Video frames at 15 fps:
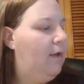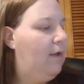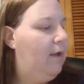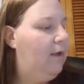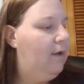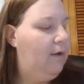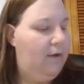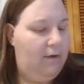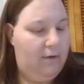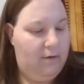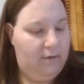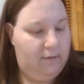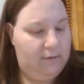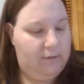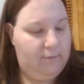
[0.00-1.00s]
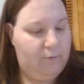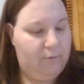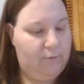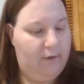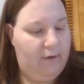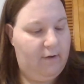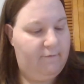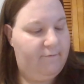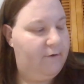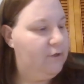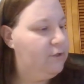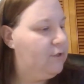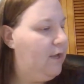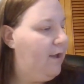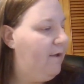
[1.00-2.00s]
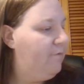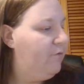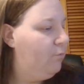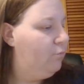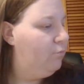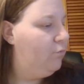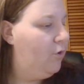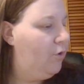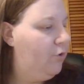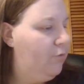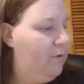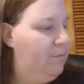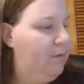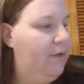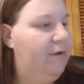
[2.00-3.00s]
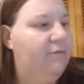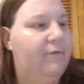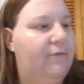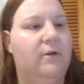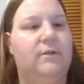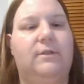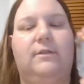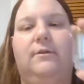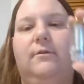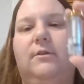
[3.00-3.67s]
And let's see which one I got first. I have the Rotary Blade first.